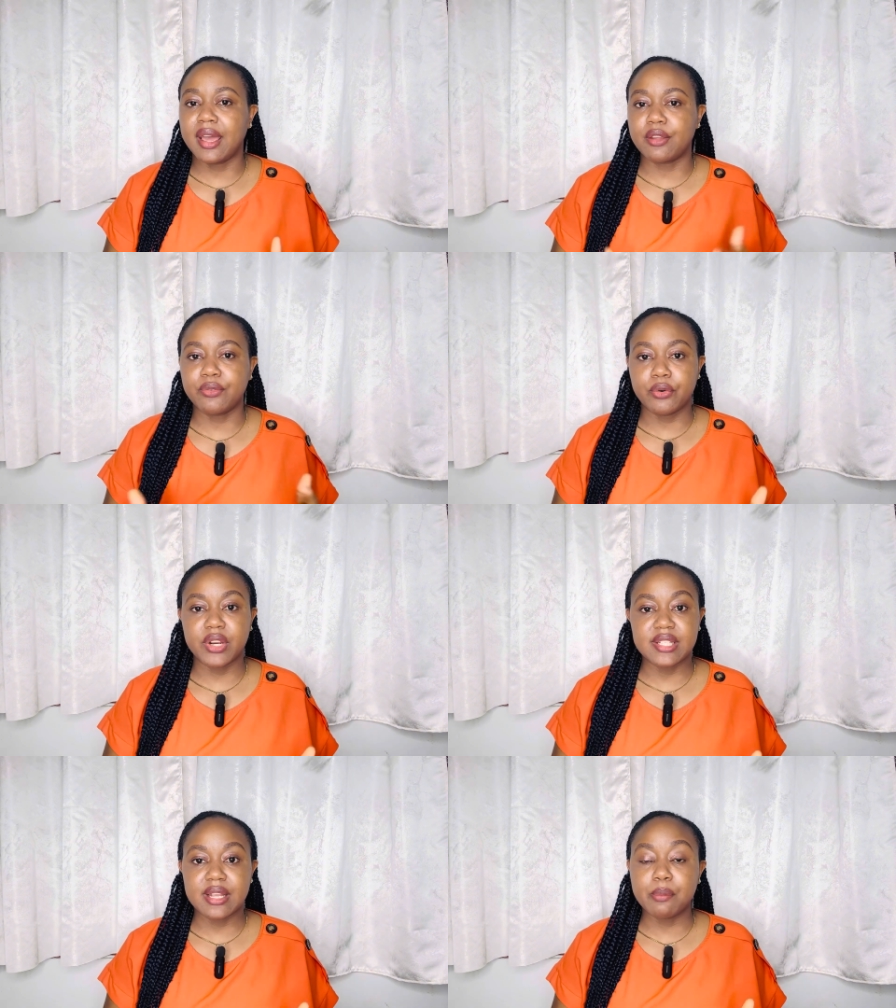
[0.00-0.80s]
Like,
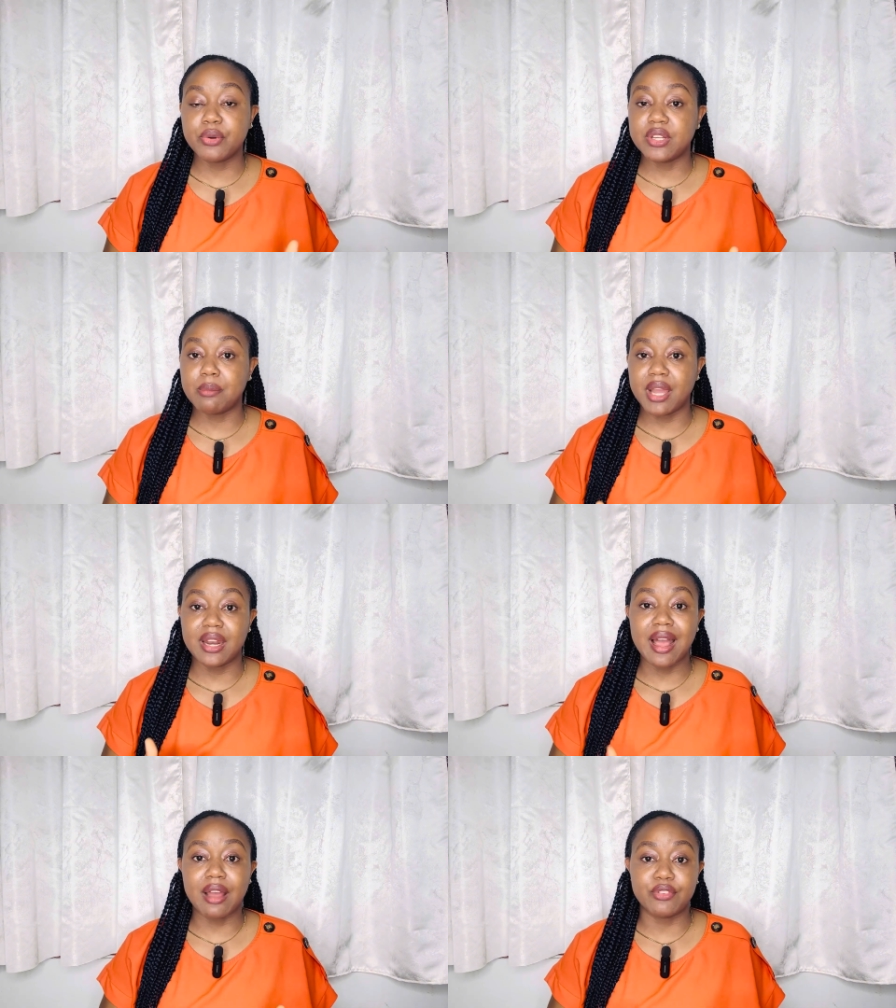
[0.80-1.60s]
for example, they
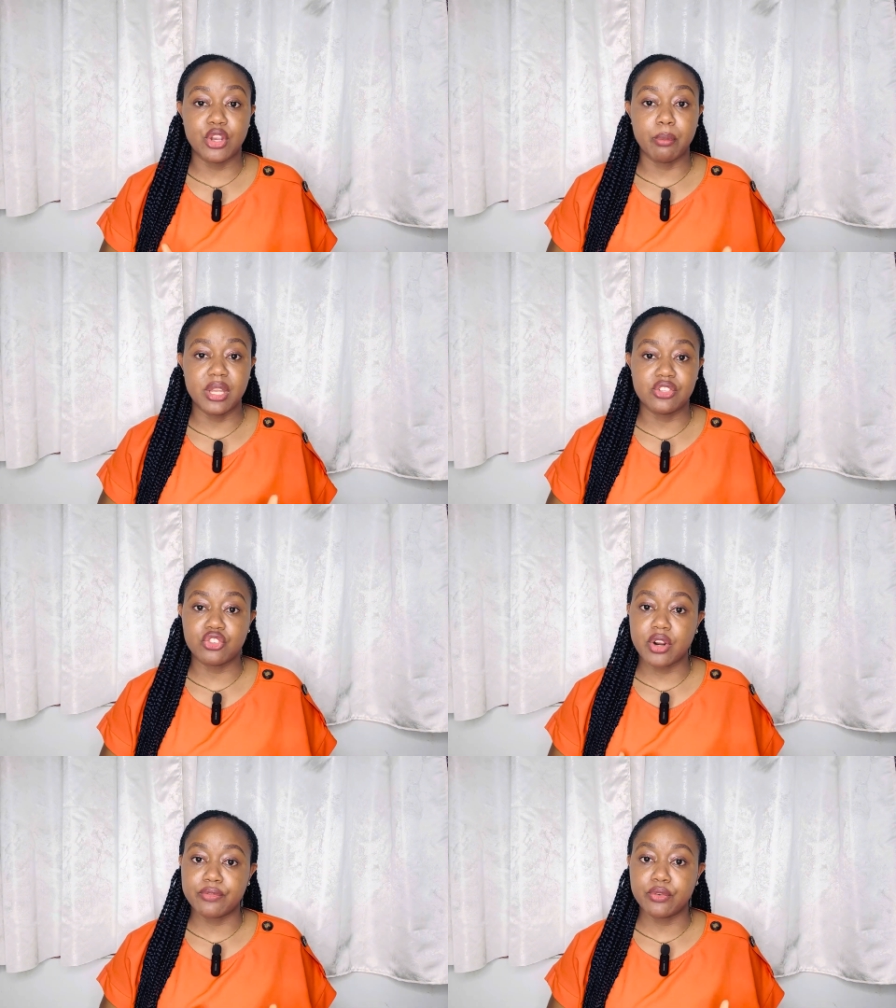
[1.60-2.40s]
might have their
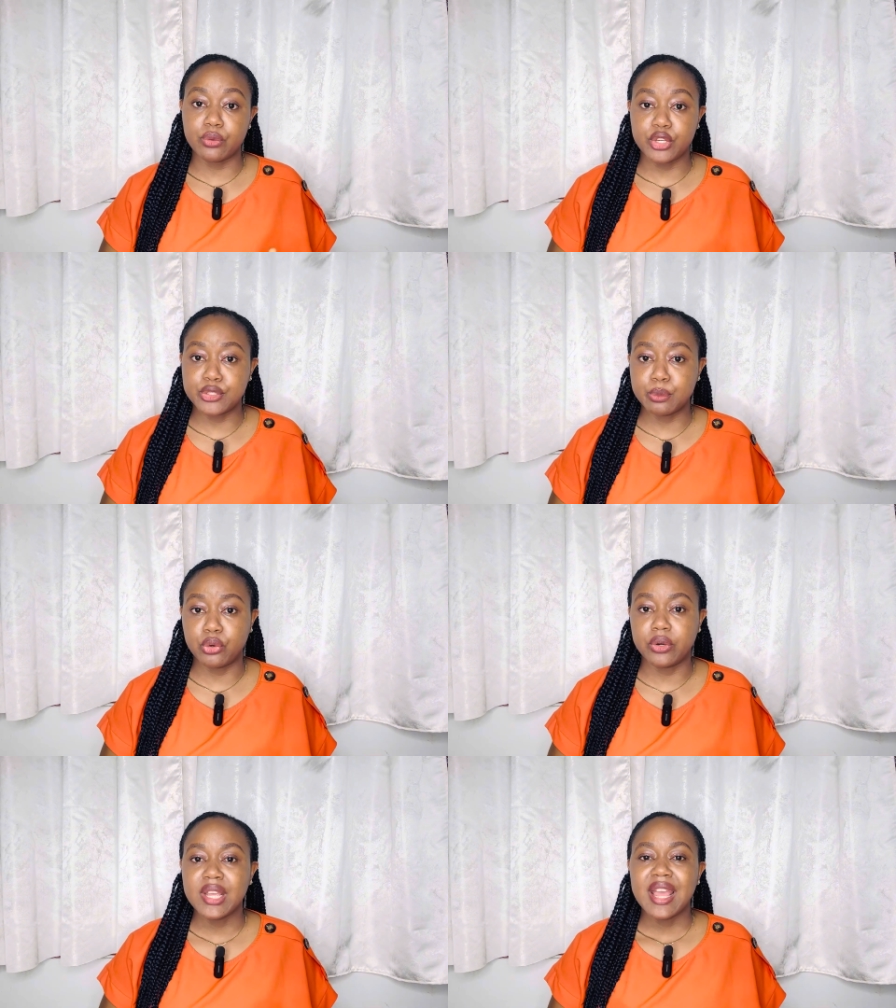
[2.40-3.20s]
menstrual flow this
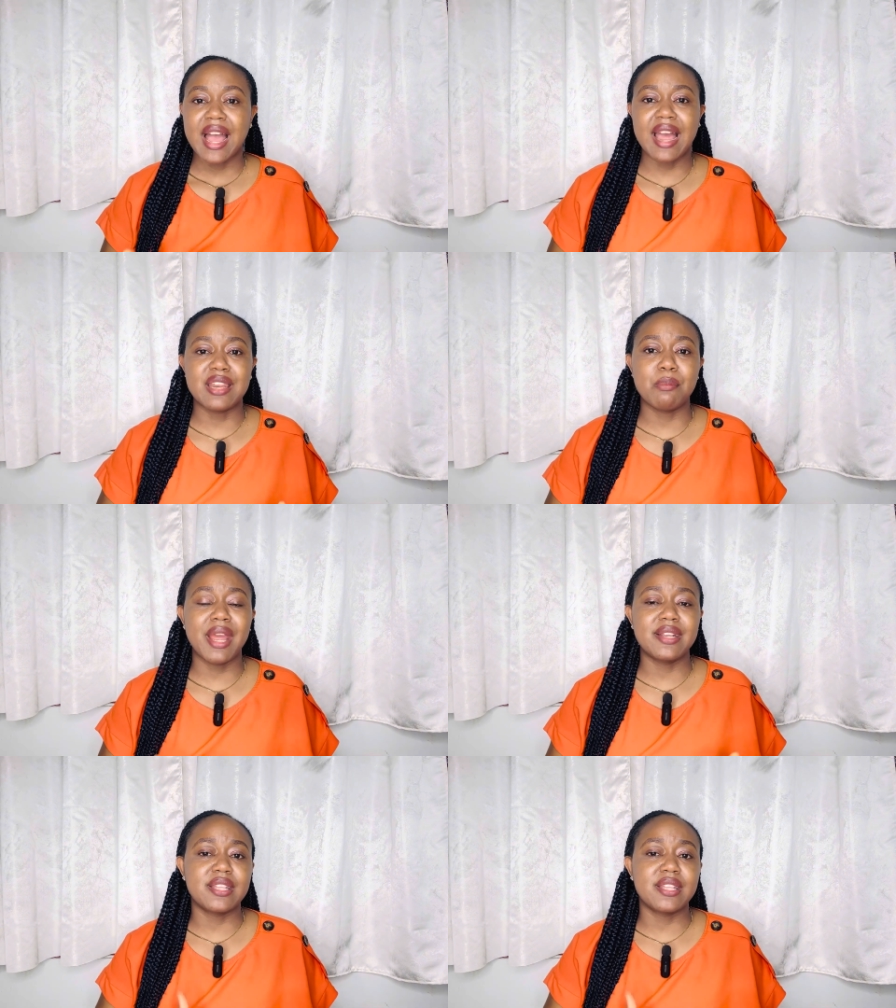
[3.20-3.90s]
month, and it might